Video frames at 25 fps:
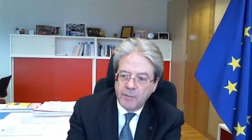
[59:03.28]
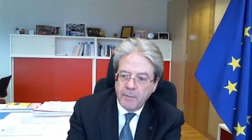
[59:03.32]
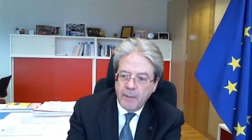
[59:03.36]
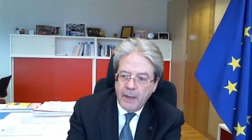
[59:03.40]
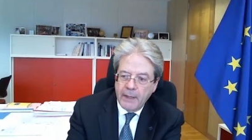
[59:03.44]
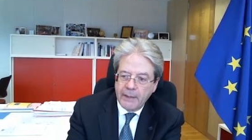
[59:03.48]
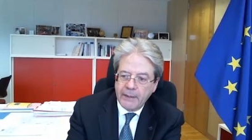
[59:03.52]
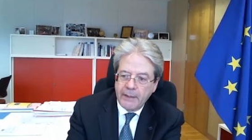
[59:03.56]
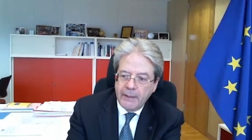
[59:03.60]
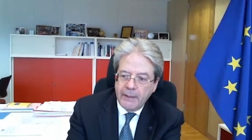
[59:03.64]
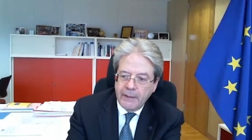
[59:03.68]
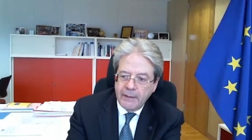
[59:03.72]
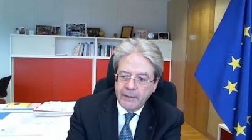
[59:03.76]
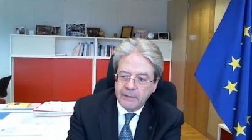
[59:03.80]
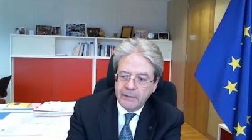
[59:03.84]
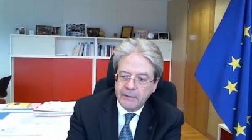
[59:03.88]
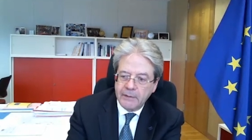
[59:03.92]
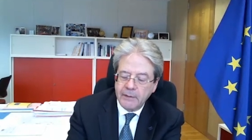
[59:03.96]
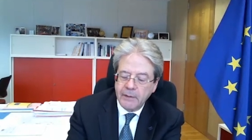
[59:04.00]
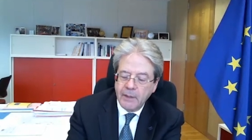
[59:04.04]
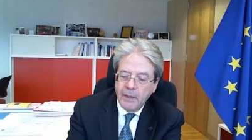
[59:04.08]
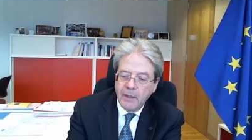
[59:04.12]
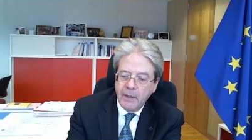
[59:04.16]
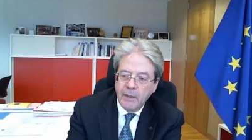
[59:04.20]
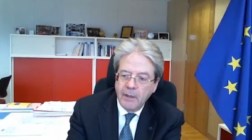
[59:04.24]

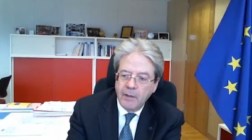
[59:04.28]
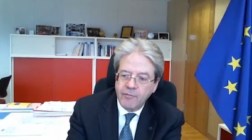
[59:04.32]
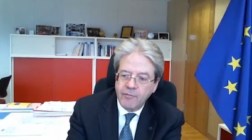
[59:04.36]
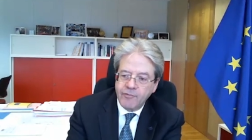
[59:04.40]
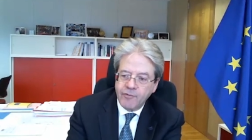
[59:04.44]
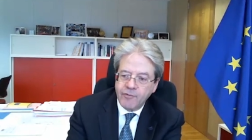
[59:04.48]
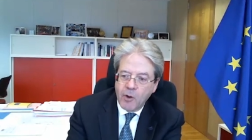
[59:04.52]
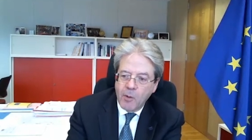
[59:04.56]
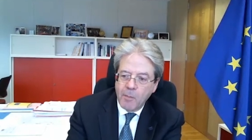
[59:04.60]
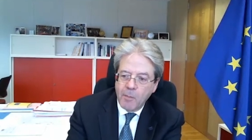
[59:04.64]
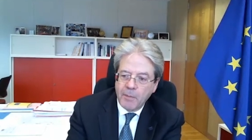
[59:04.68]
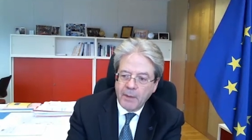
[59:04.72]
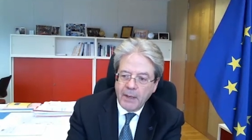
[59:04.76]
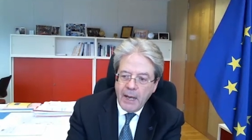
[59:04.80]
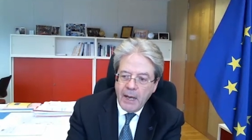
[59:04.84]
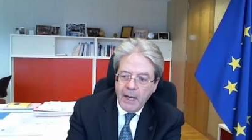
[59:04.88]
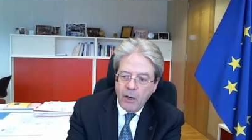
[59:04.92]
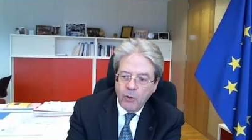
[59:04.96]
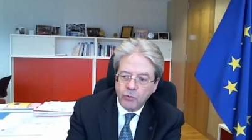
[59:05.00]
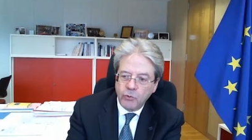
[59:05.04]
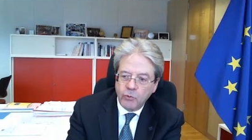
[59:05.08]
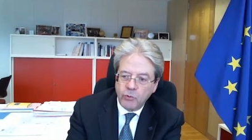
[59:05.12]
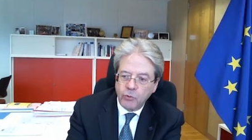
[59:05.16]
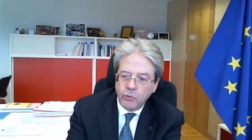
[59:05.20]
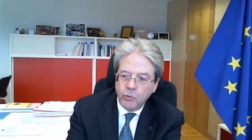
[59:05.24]
market from
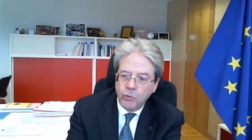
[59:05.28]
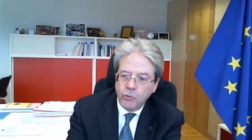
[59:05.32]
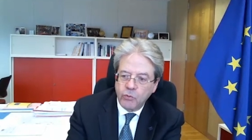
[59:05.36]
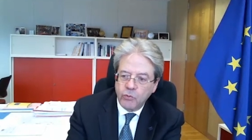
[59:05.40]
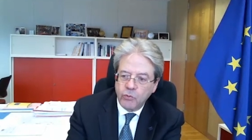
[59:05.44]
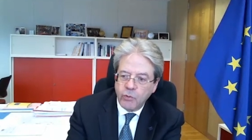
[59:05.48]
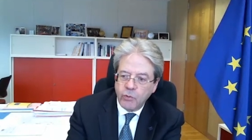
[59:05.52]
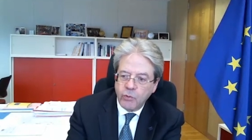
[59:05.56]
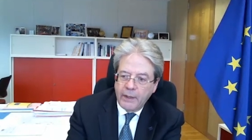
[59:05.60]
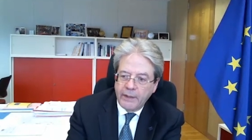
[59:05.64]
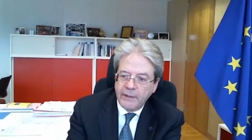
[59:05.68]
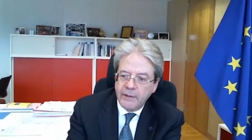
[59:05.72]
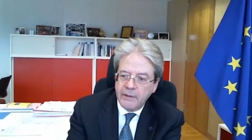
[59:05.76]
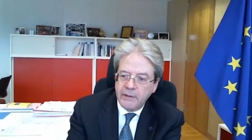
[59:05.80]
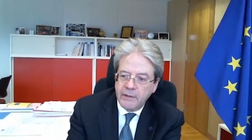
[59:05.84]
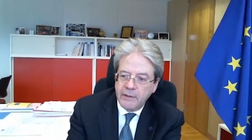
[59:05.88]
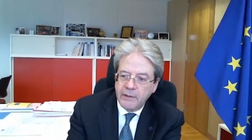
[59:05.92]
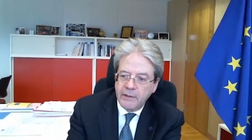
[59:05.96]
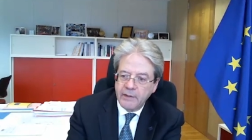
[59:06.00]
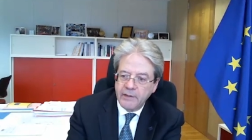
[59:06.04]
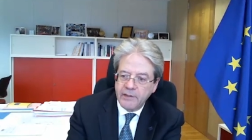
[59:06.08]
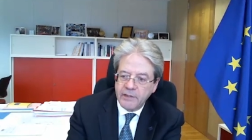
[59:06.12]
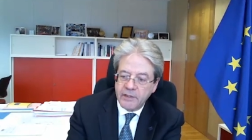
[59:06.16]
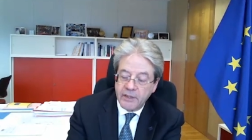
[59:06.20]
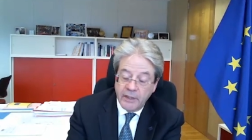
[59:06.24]
now to
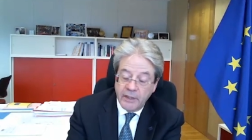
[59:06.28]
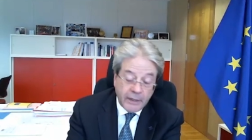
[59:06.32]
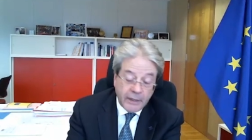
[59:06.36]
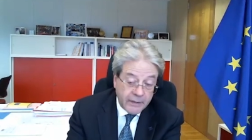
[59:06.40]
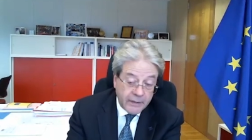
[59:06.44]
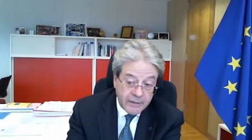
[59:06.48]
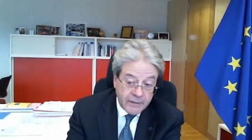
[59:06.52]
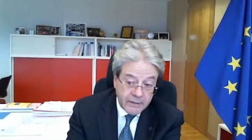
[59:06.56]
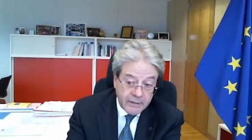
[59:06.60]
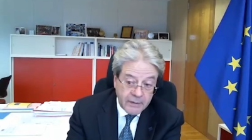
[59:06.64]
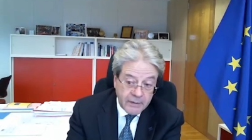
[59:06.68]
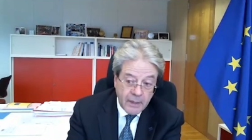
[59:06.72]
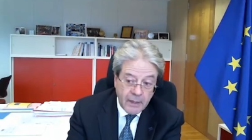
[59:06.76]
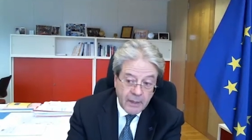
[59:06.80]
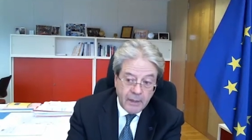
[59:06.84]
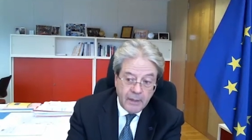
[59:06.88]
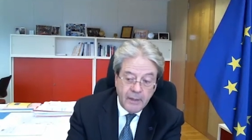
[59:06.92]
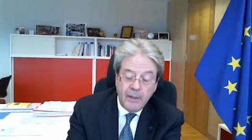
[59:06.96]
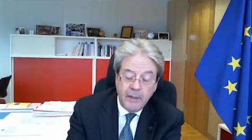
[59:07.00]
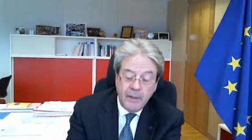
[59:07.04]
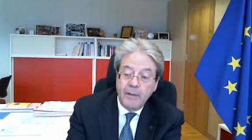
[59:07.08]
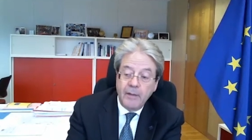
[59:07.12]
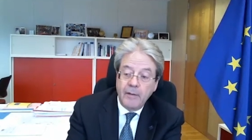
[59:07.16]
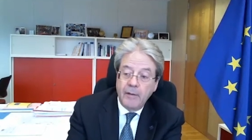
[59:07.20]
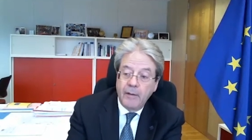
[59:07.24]
26.
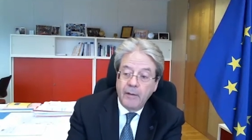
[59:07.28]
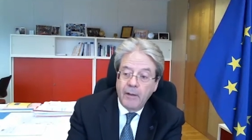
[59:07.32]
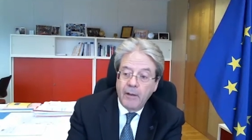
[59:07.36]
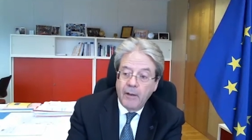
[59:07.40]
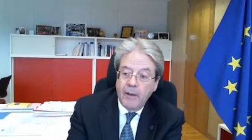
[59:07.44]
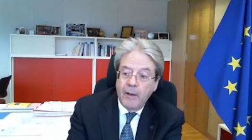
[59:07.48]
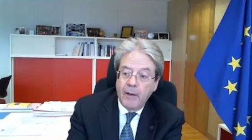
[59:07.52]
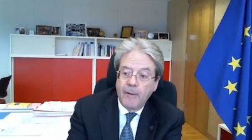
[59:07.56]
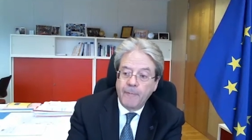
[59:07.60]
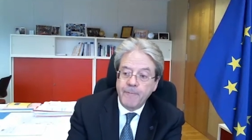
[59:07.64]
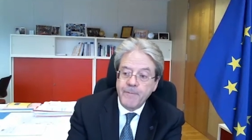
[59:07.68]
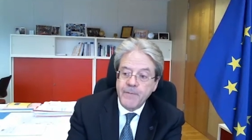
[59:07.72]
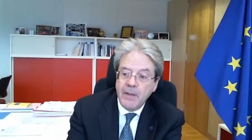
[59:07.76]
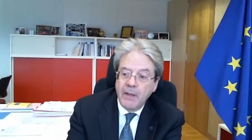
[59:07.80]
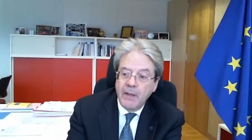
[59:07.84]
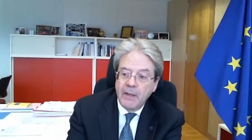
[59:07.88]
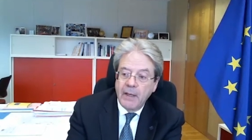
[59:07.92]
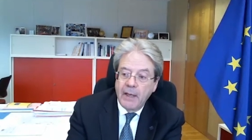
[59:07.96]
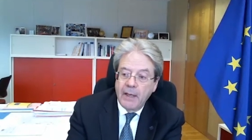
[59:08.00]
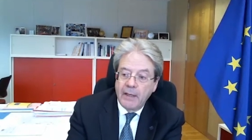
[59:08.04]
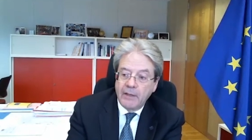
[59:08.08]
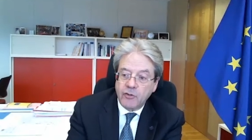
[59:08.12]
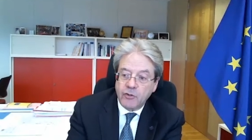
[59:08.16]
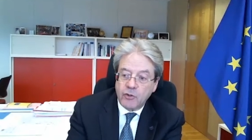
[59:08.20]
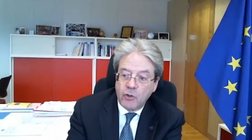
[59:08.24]

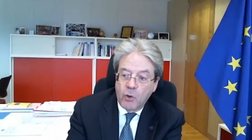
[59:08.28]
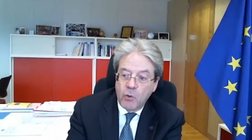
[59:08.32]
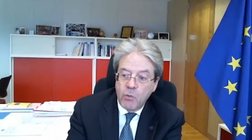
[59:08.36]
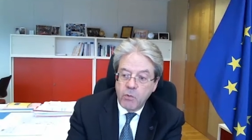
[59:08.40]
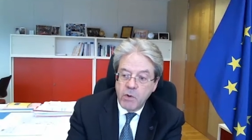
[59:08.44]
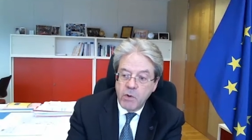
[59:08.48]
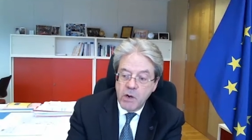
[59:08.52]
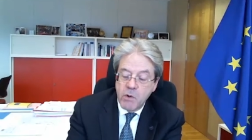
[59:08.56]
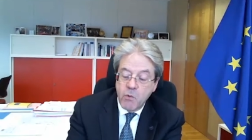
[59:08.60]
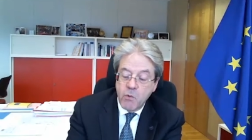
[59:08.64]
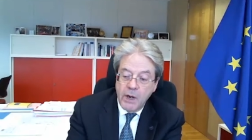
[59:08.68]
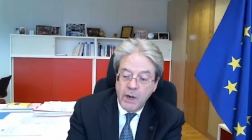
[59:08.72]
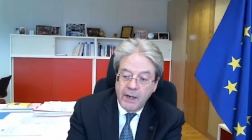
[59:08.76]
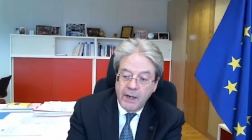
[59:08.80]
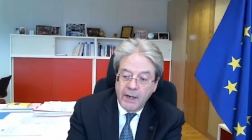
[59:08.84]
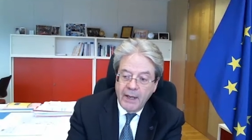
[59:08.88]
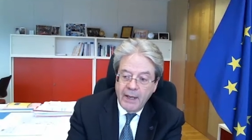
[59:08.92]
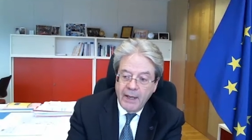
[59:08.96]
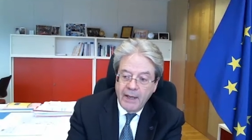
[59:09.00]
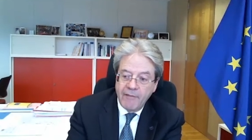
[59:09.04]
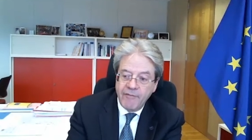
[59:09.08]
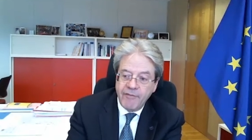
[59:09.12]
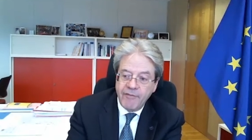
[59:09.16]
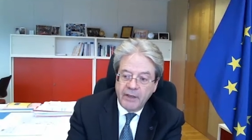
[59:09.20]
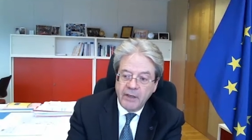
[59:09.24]
So we will
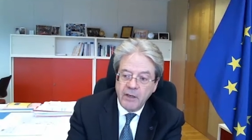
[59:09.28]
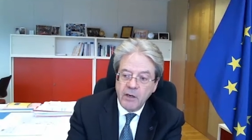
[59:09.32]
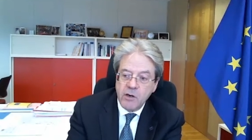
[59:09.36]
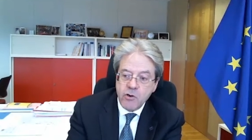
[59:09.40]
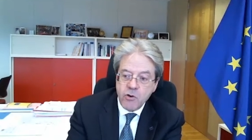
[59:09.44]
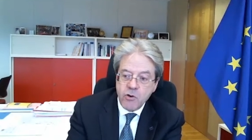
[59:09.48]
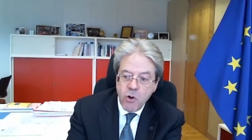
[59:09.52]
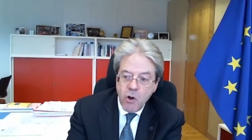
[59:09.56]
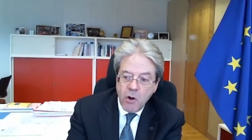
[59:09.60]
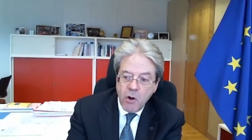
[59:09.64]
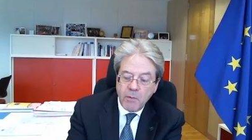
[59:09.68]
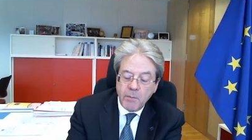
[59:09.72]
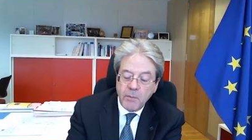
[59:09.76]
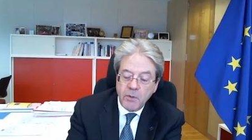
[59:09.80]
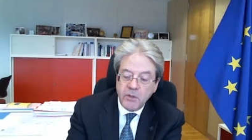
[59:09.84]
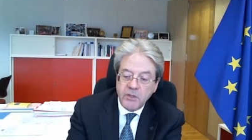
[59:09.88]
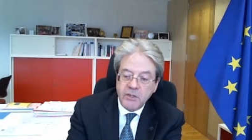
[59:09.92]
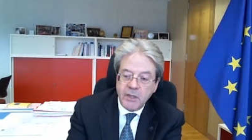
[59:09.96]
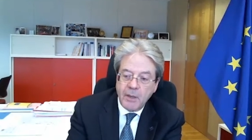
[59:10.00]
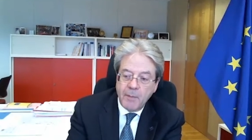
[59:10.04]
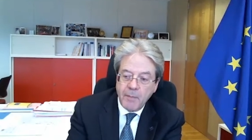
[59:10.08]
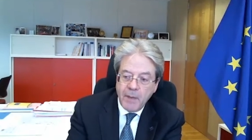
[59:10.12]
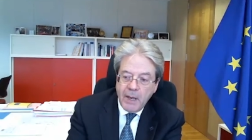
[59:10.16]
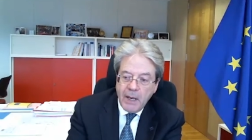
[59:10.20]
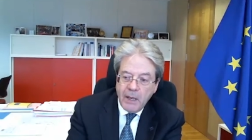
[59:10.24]
have an
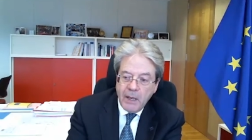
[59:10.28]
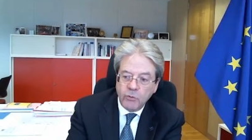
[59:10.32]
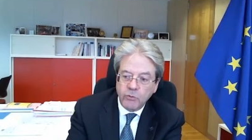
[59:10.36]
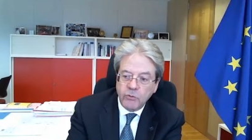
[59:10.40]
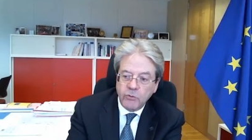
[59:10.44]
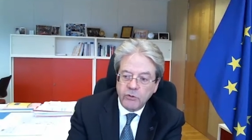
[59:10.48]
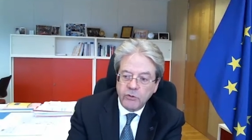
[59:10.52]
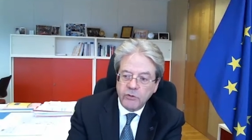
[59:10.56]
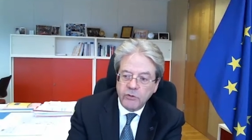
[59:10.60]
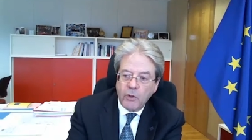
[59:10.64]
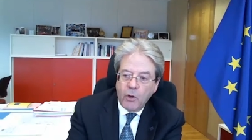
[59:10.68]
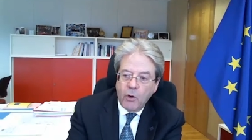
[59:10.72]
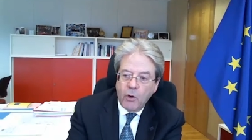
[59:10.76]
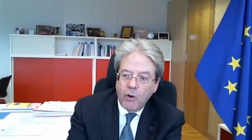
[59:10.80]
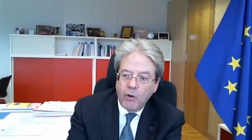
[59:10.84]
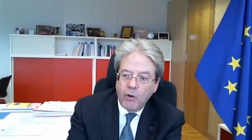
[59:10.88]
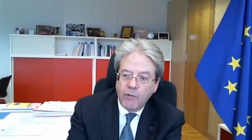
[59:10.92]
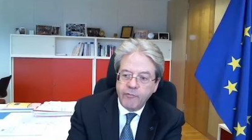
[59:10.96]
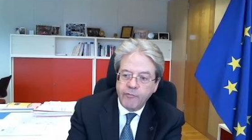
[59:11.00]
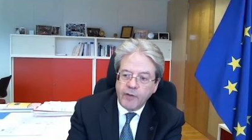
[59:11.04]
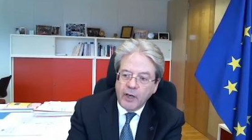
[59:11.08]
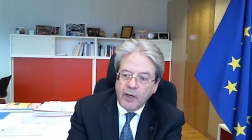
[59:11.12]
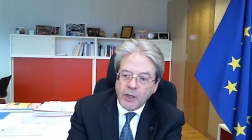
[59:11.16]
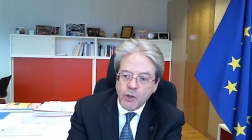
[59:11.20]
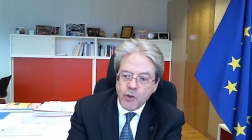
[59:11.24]
enormous amount
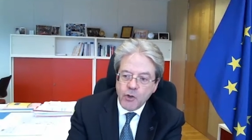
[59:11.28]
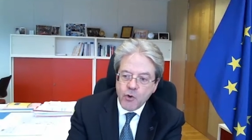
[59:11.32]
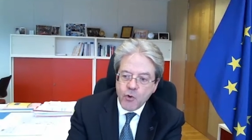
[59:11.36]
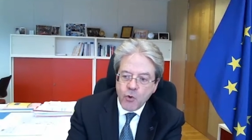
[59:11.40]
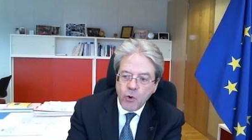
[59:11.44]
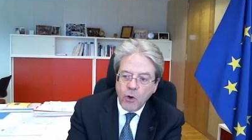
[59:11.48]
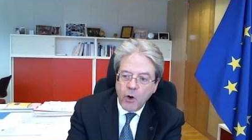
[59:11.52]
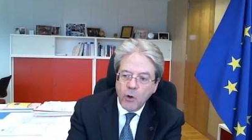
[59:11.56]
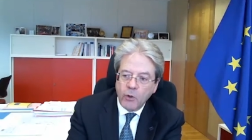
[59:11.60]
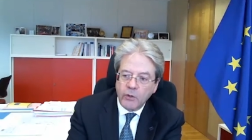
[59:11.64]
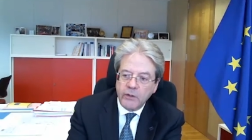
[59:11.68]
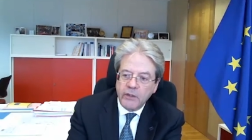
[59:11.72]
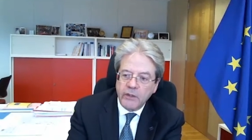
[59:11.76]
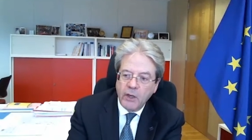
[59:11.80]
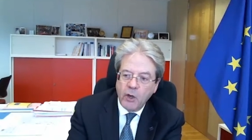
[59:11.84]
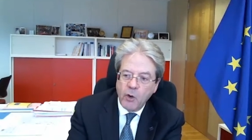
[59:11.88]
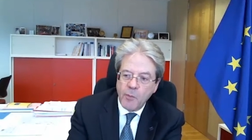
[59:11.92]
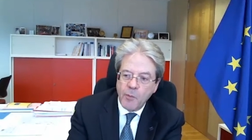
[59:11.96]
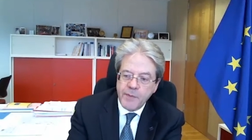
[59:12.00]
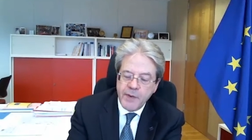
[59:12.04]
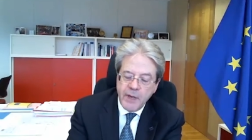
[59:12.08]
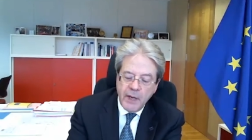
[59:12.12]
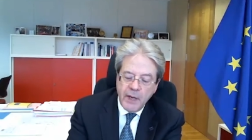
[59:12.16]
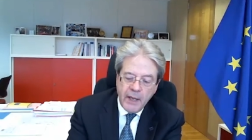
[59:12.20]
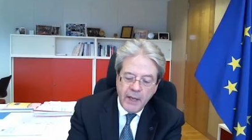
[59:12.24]
of
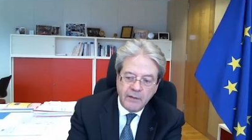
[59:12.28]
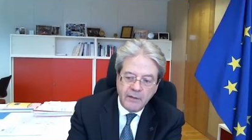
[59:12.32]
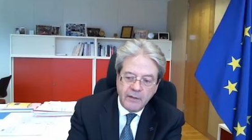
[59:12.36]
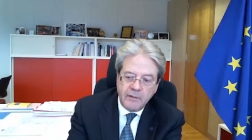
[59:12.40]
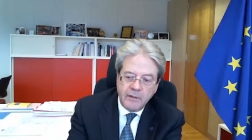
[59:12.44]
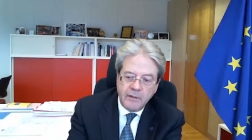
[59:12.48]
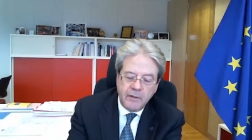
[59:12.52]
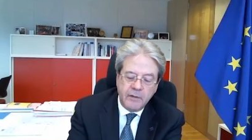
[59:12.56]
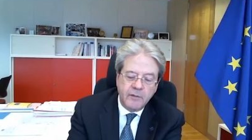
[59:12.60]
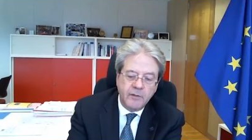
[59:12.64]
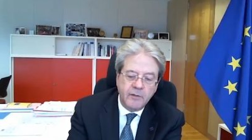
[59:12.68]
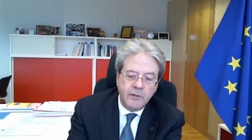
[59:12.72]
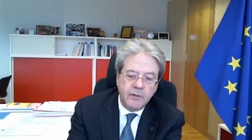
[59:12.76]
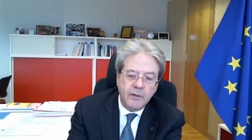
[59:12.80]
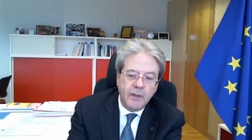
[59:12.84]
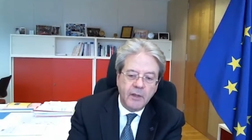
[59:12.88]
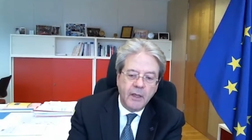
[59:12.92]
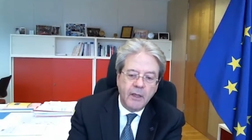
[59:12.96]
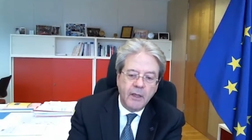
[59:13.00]
euro-denominated